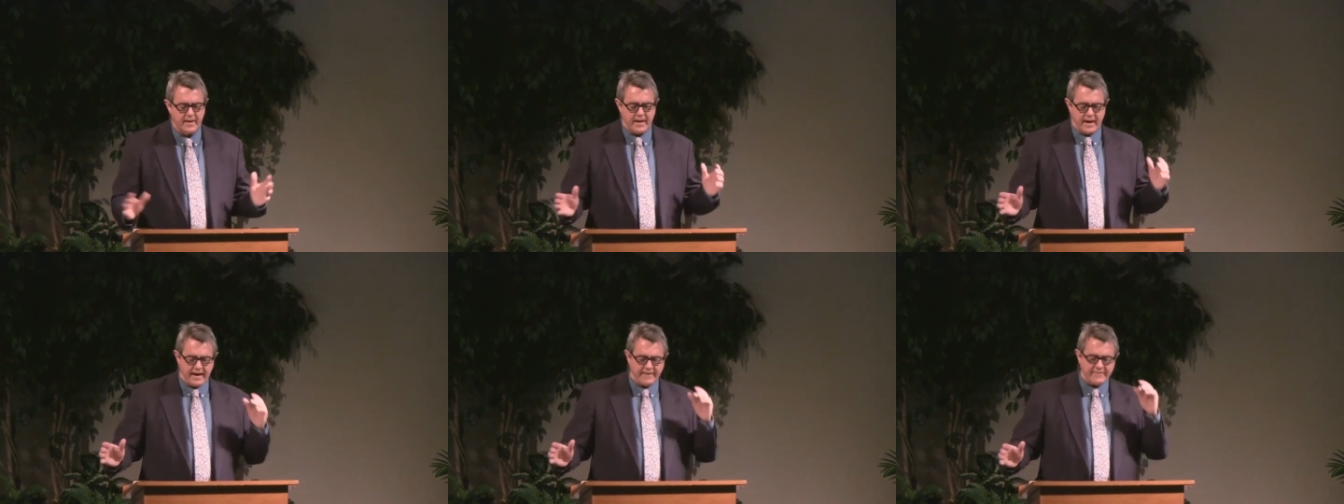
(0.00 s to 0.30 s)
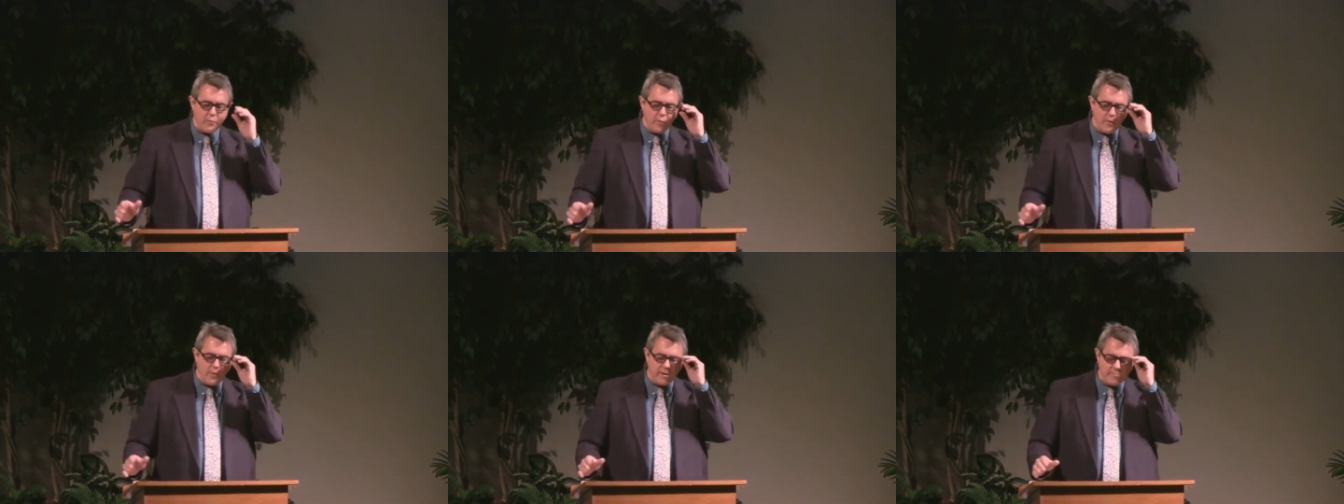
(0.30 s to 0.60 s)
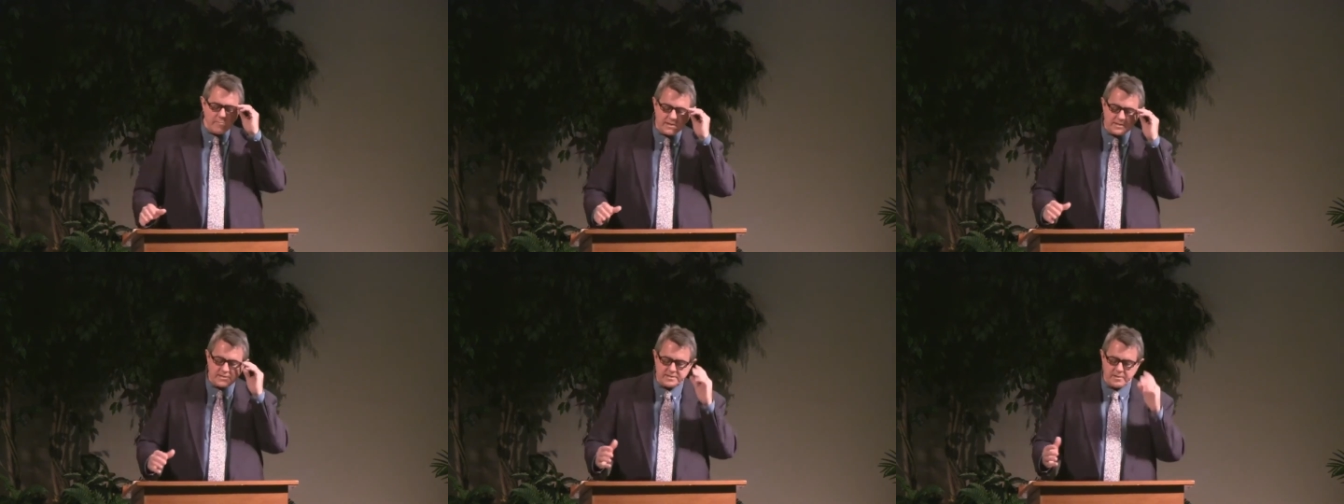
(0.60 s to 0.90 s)
Everyone
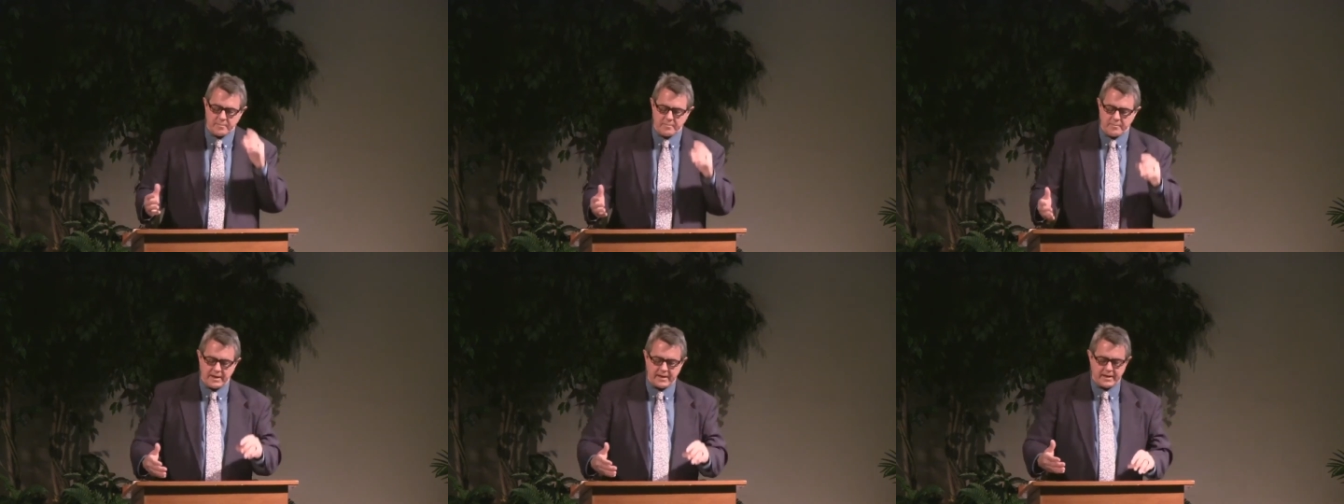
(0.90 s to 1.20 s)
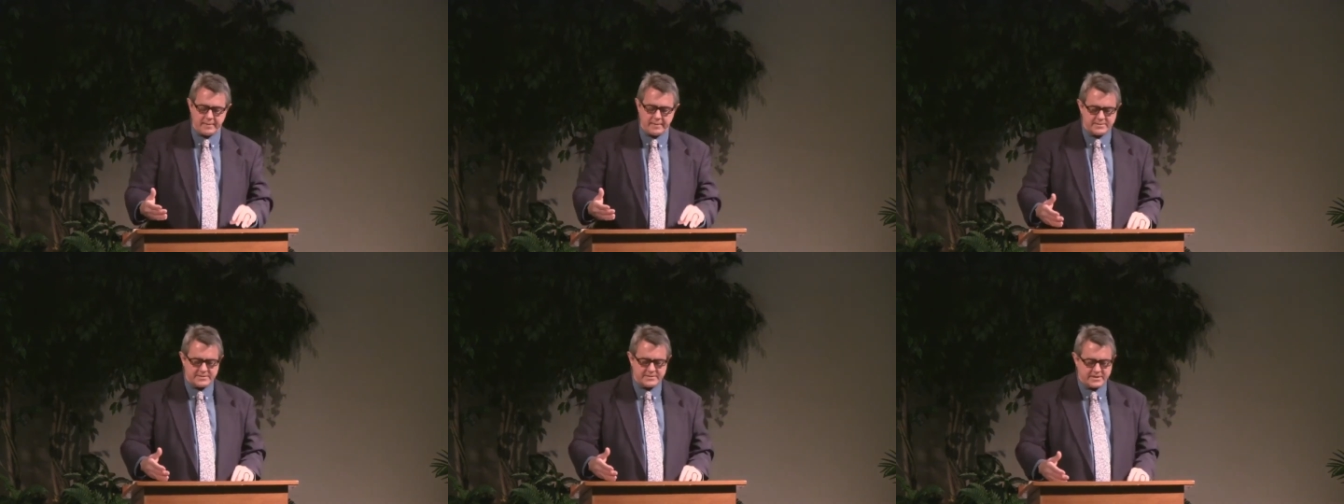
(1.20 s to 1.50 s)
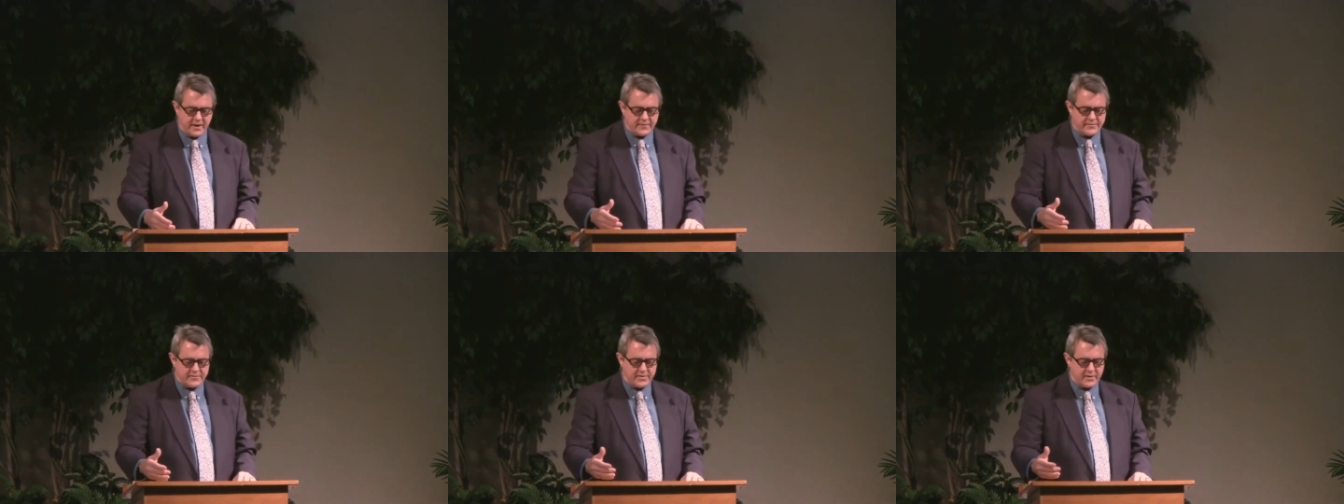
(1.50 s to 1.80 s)
must submit
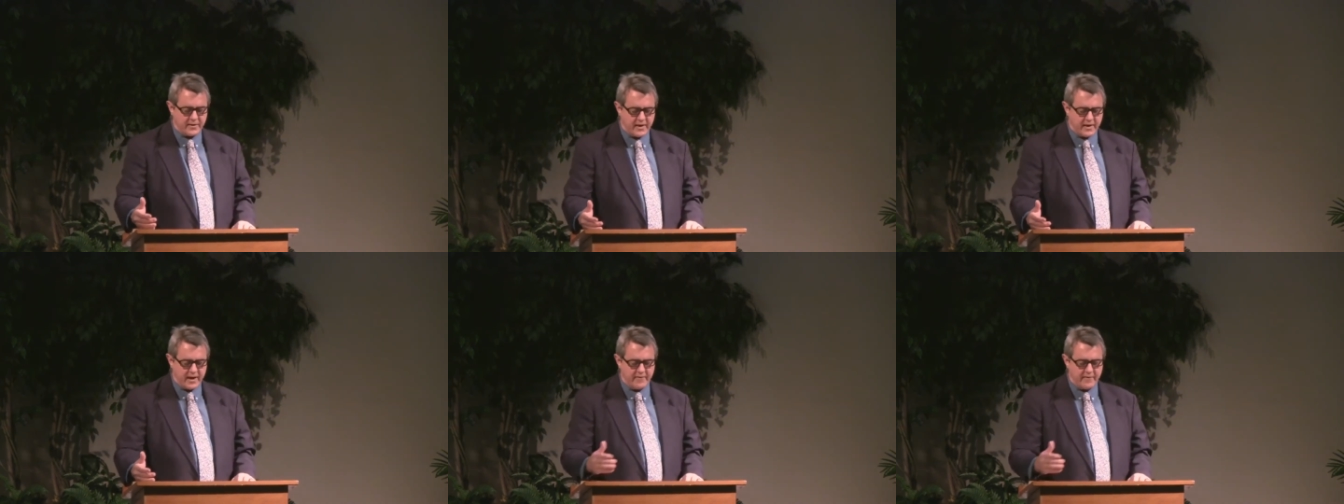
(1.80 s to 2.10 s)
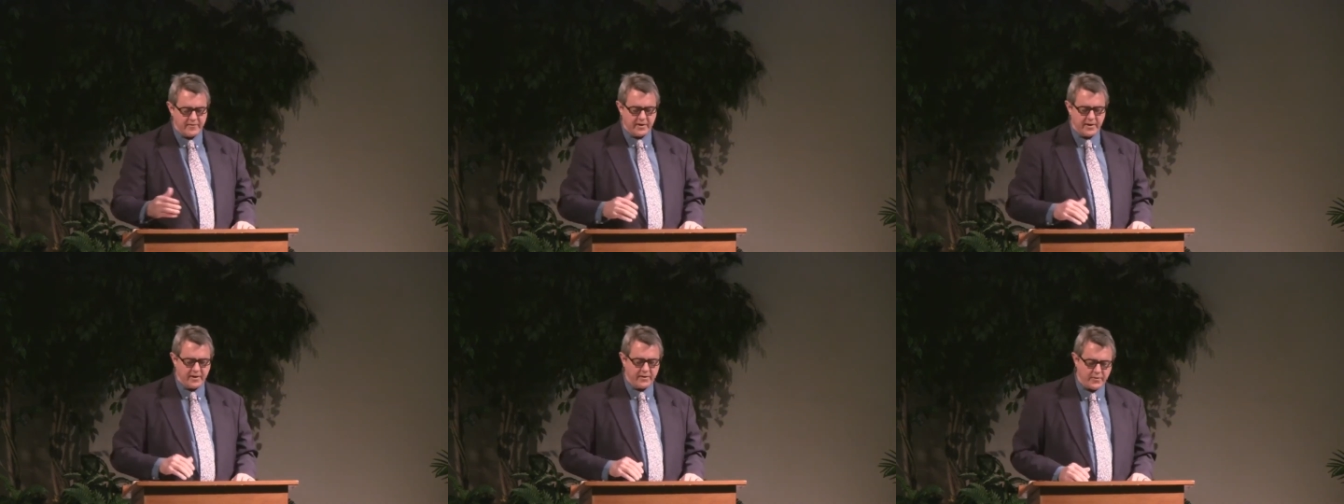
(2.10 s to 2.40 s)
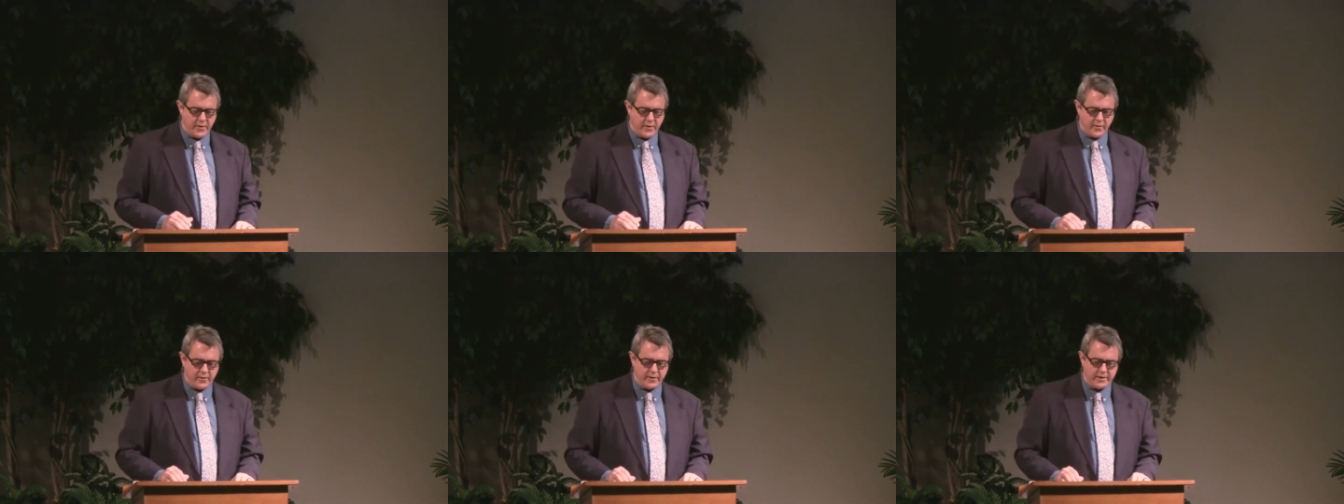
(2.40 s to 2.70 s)
himself to the governing
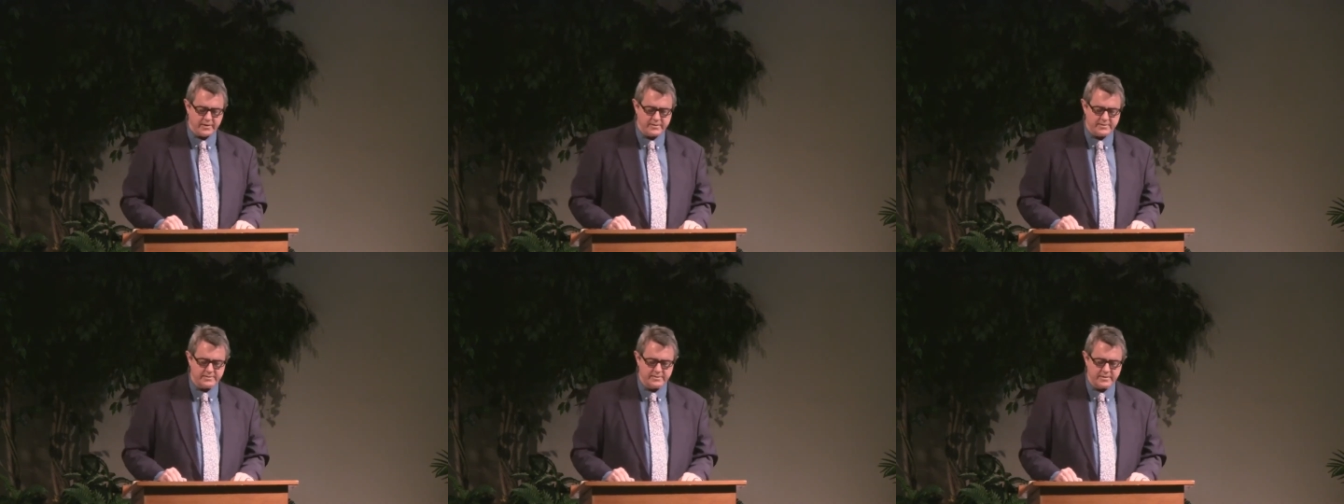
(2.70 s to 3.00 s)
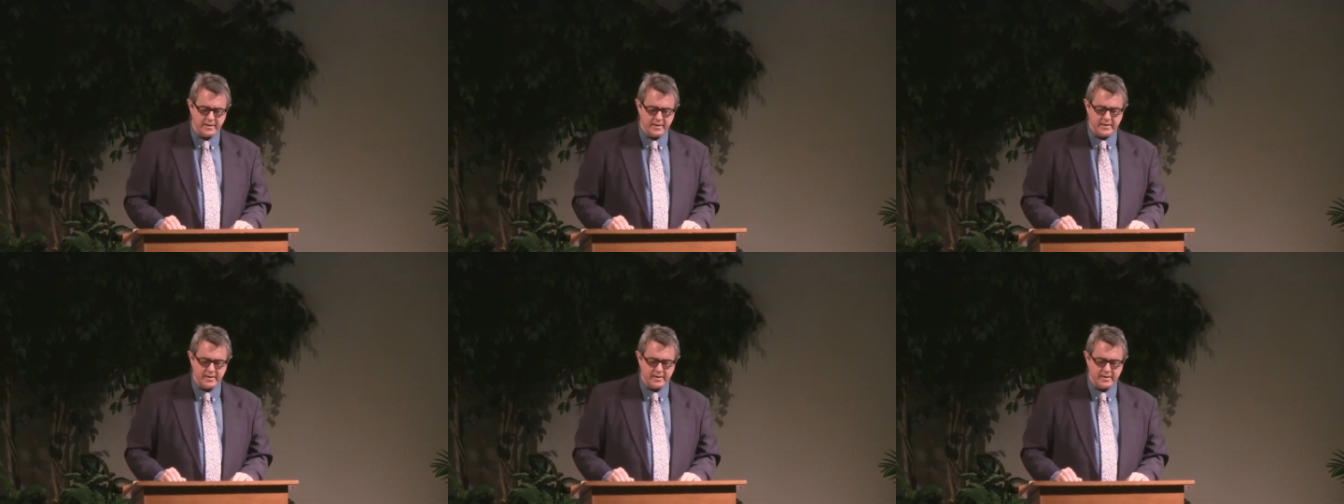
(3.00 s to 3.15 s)
authorities,